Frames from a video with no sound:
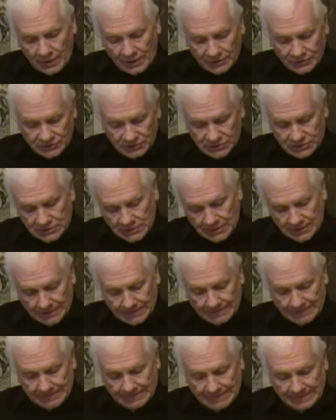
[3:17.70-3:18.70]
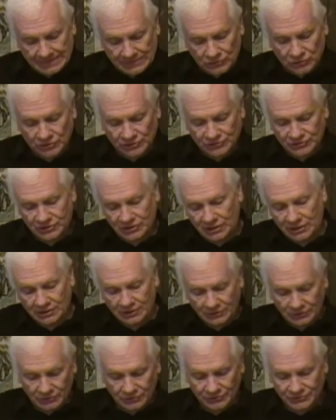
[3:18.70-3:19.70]
That's uh, you'll see
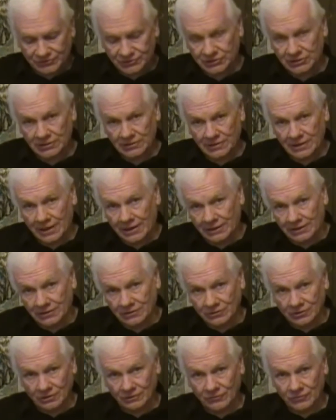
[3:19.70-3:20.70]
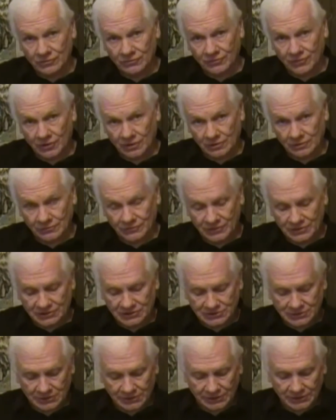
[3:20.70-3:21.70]
it. You'll see that in there if you follow
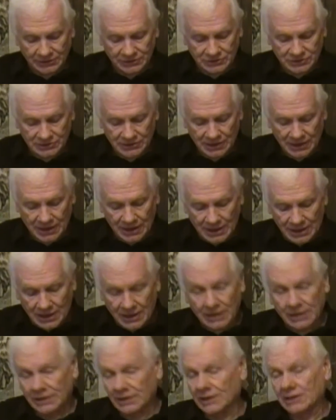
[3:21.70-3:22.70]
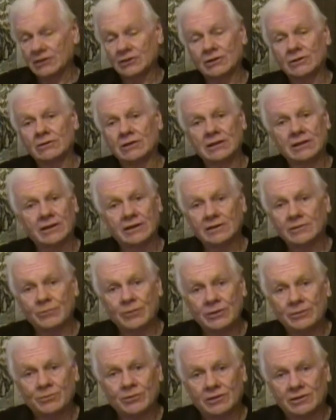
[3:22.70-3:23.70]
these links. And I know a lot
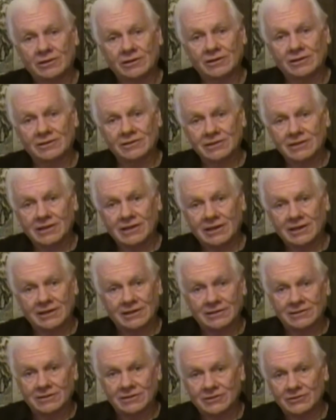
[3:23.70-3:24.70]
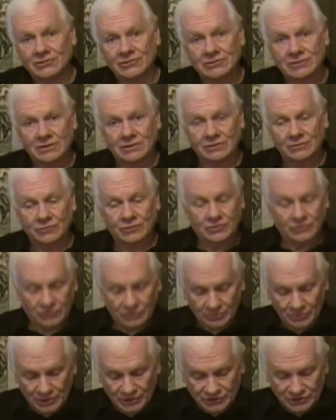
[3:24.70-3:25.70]
of people aren't looking at these. They're
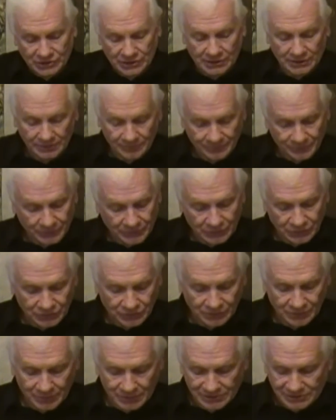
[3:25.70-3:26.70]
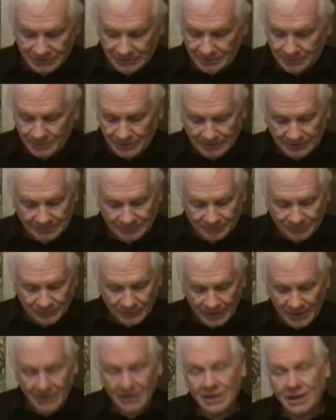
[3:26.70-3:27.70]
too busy. They're too busy. But
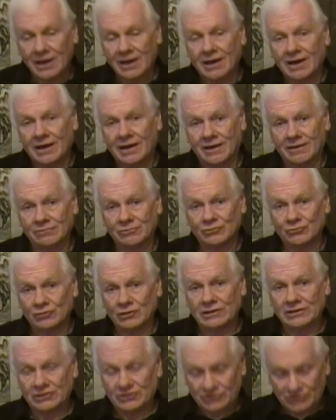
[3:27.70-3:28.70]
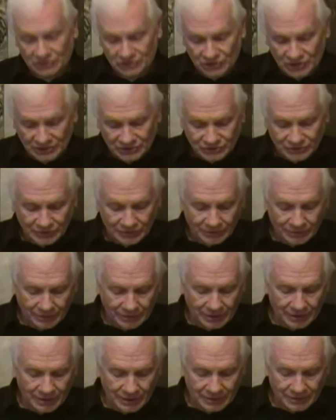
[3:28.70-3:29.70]
I would really suggest you
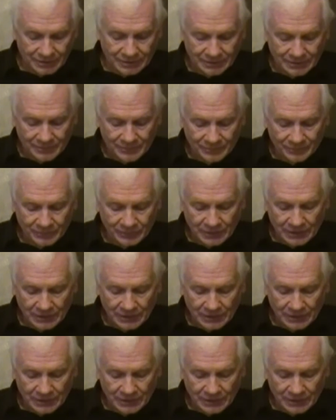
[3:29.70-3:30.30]
look at it.